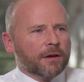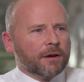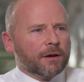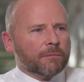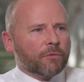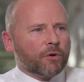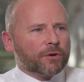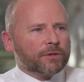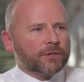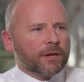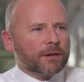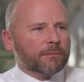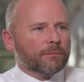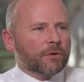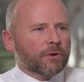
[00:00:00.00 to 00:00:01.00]
uh, more
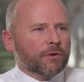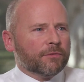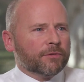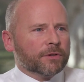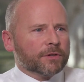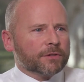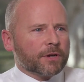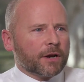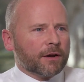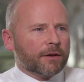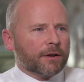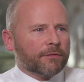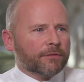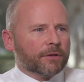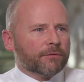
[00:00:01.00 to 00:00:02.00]
sudden move to this
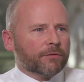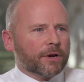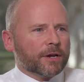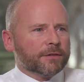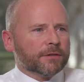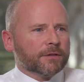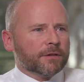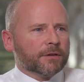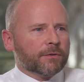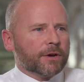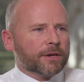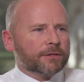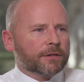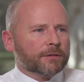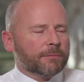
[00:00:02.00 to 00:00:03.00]
higher level of rates in the U.S.